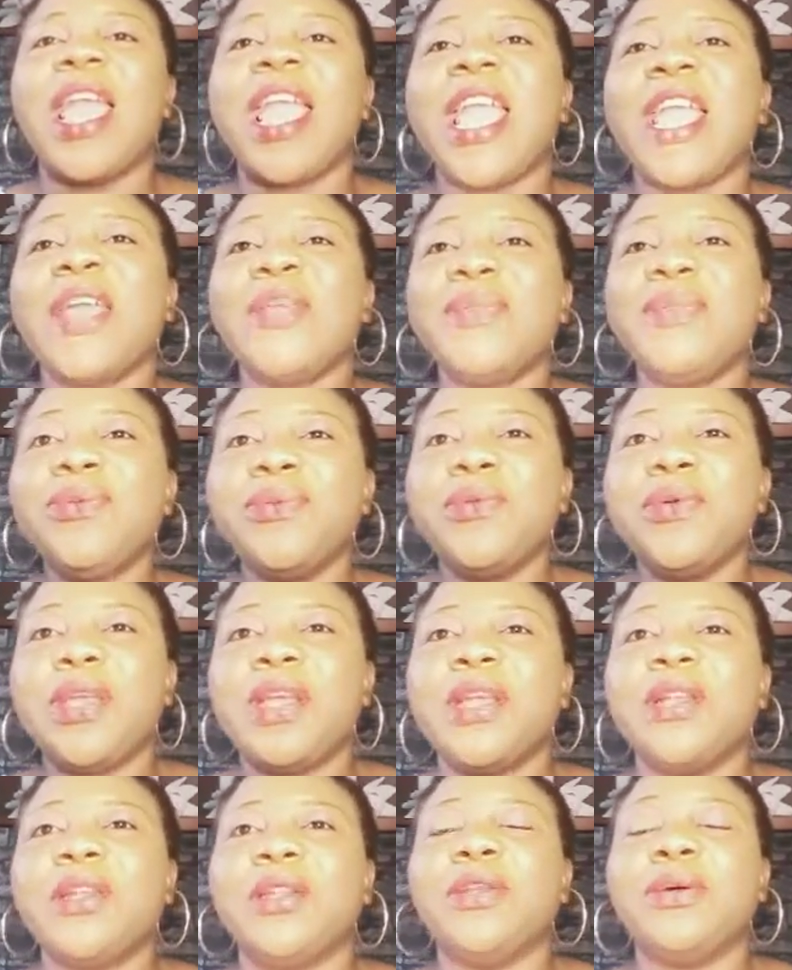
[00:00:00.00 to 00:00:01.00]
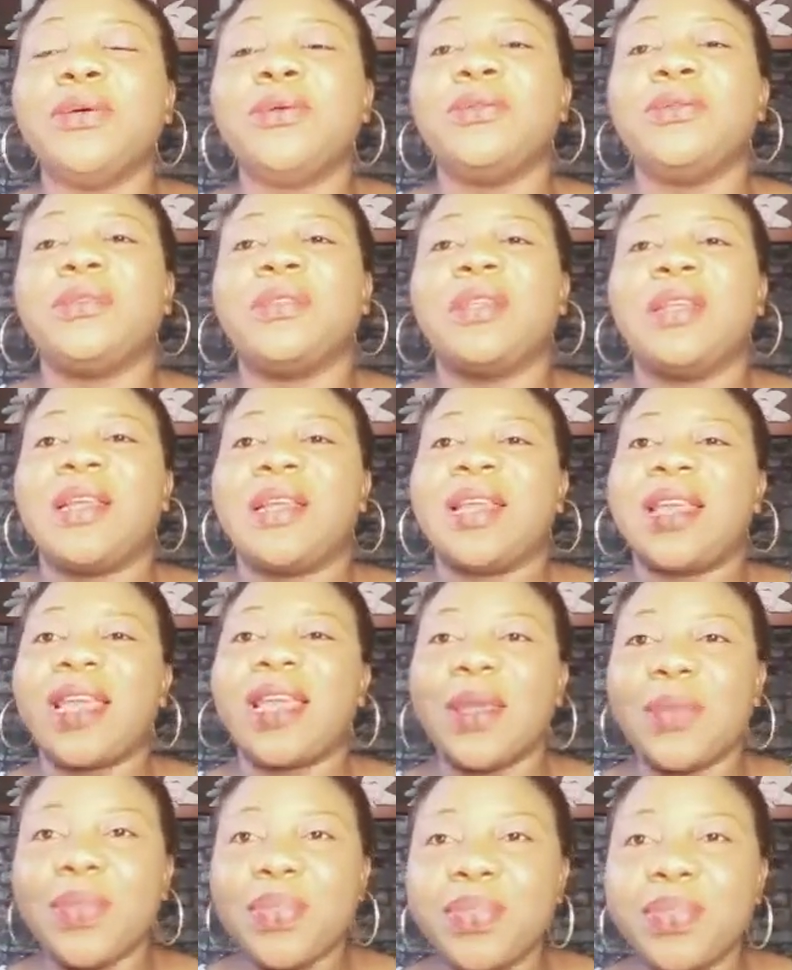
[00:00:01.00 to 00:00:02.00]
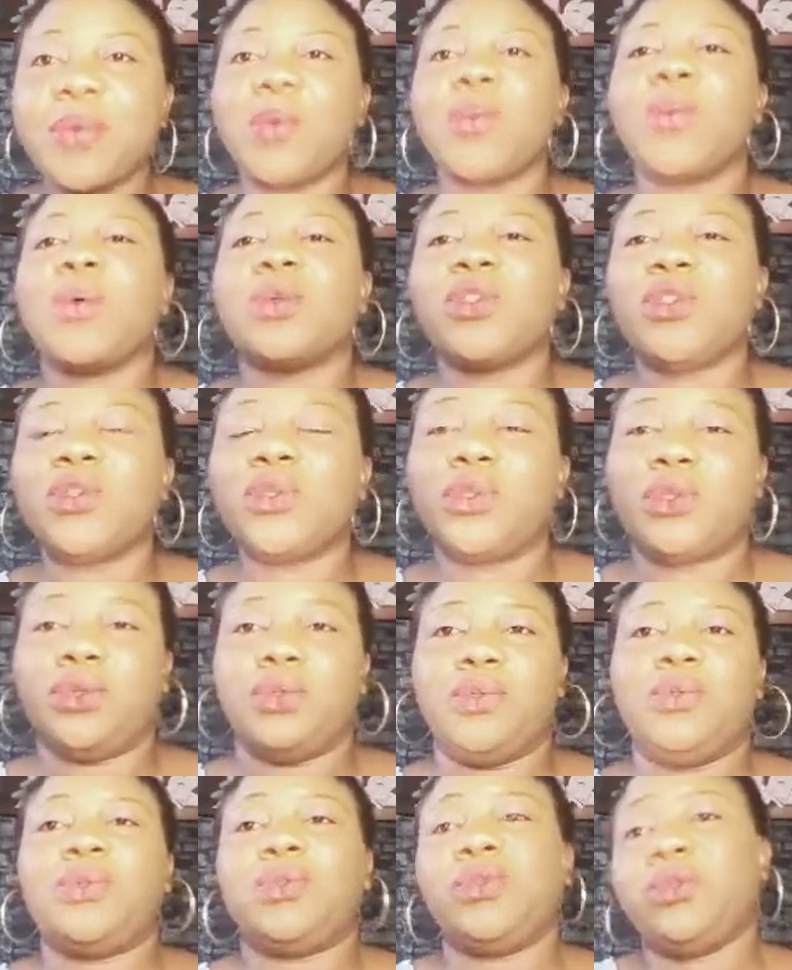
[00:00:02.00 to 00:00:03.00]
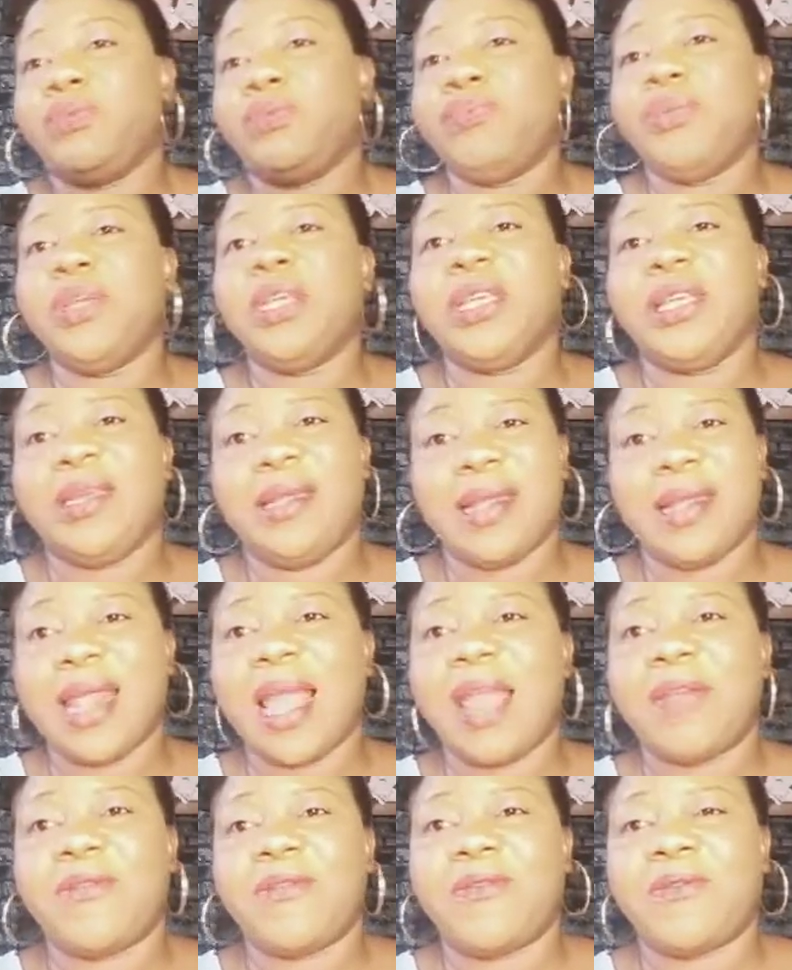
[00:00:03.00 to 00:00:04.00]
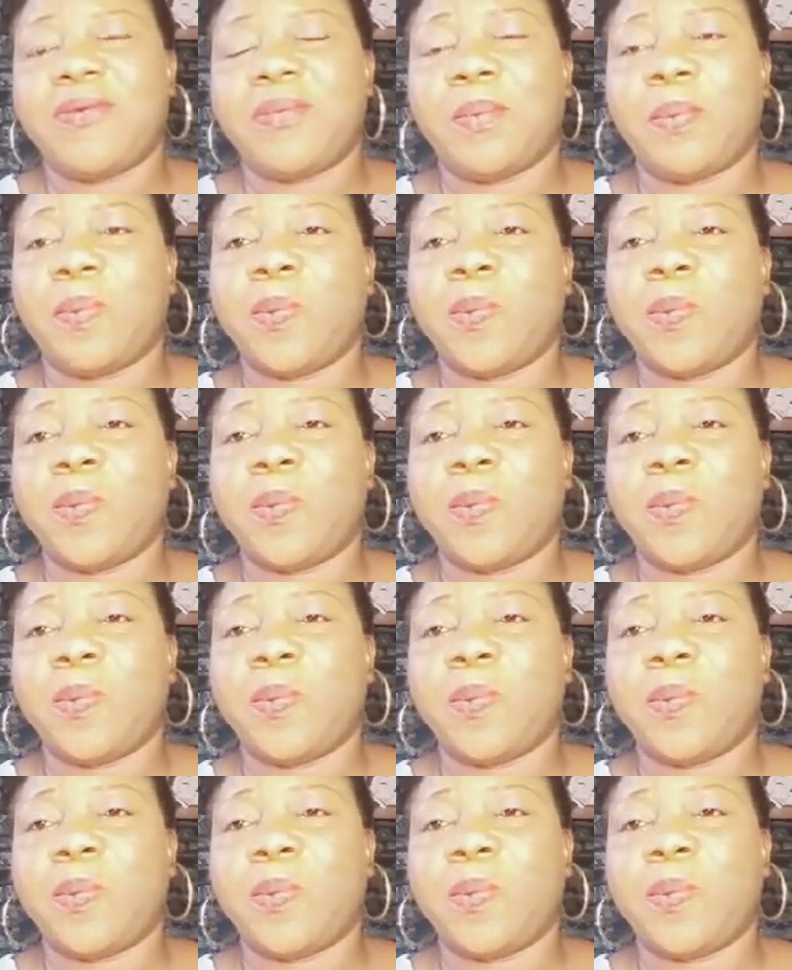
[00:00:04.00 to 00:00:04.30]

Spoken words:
And you alone can know what you choose to be in life.